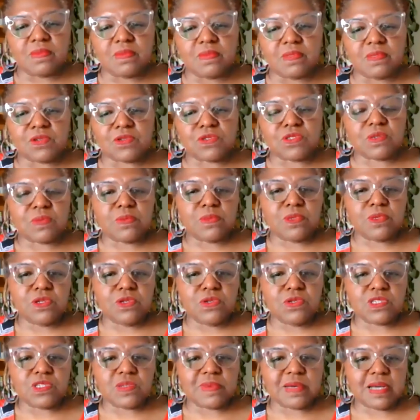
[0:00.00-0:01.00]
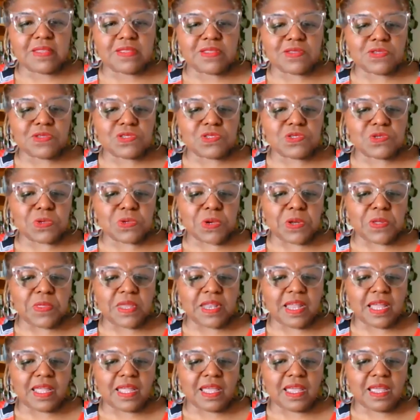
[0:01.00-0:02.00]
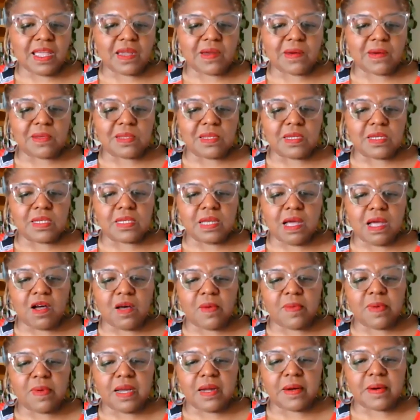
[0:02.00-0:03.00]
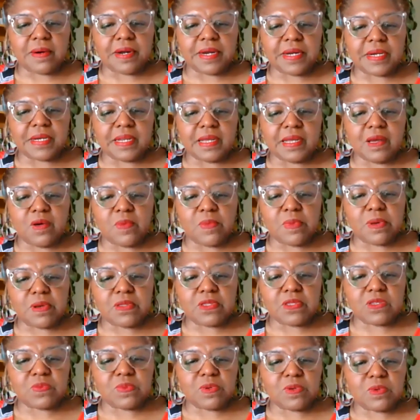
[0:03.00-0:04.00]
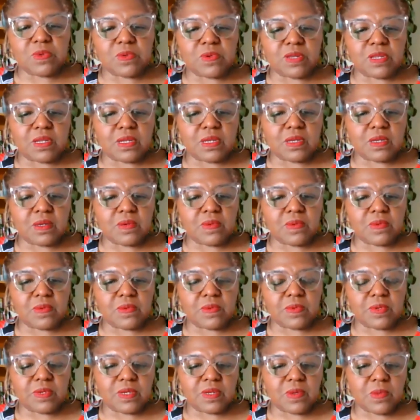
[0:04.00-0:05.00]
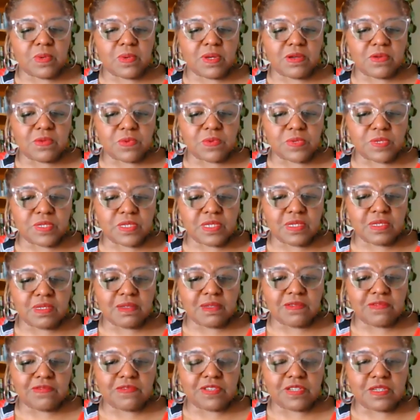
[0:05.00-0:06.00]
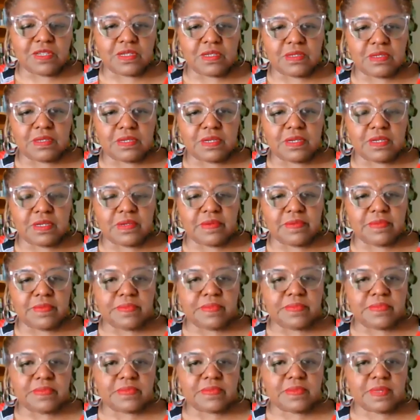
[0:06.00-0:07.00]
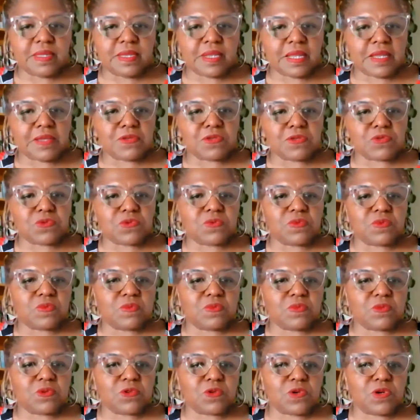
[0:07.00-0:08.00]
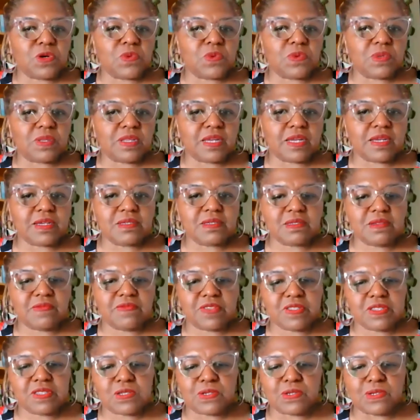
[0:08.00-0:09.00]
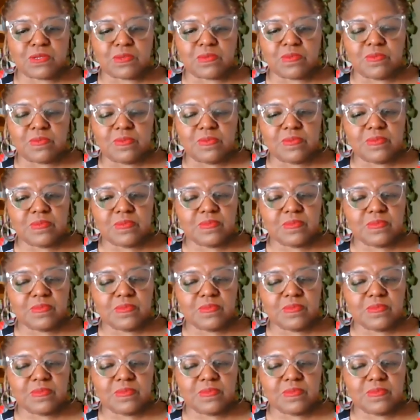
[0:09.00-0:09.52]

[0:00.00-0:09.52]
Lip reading: There's some news about this story that I can't really talk about right now, but it's been really, really well received, and it has grown legs of its own.